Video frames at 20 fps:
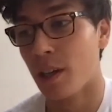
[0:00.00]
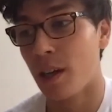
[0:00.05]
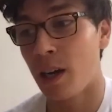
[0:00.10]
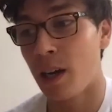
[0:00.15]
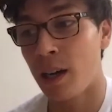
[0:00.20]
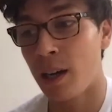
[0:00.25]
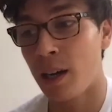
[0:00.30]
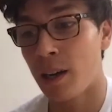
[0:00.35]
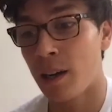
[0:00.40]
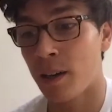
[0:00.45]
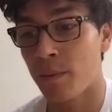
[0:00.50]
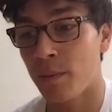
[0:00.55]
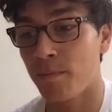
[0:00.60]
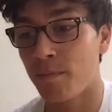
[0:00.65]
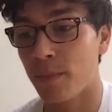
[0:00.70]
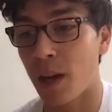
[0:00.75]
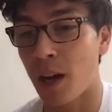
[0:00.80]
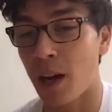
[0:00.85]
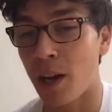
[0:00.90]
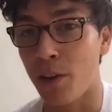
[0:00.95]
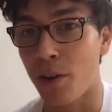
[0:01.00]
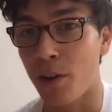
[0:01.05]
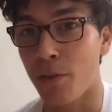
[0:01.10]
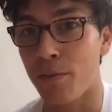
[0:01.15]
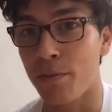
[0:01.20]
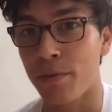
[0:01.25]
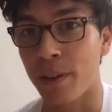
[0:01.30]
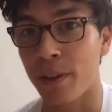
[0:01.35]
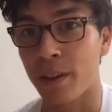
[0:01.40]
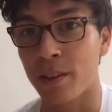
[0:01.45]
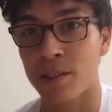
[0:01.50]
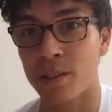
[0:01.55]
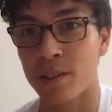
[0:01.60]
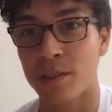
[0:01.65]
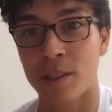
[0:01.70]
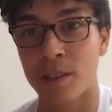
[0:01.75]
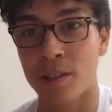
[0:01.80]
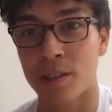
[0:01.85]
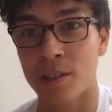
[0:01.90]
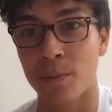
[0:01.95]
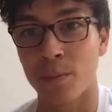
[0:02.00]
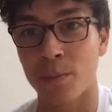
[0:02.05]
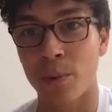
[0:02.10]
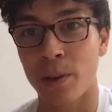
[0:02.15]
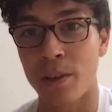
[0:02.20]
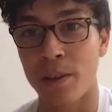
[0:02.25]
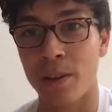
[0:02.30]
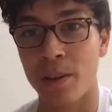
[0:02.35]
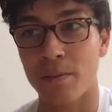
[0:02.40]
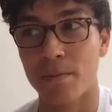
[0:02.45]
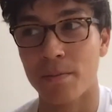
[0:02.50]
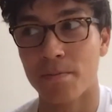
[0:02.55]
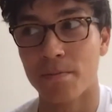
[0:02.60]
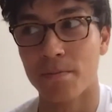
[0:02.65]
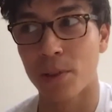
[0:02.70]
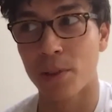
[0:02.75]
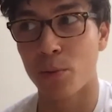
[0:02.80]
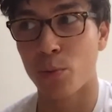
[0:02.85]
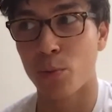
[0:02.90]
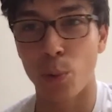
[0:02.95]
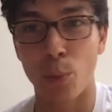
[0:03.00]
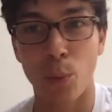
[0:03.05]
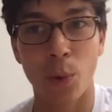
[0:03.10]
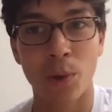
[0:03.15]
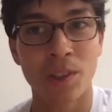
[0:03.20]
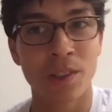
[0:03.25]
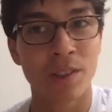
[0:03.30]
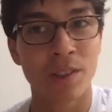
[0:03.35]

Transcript: I don't think the system really rewards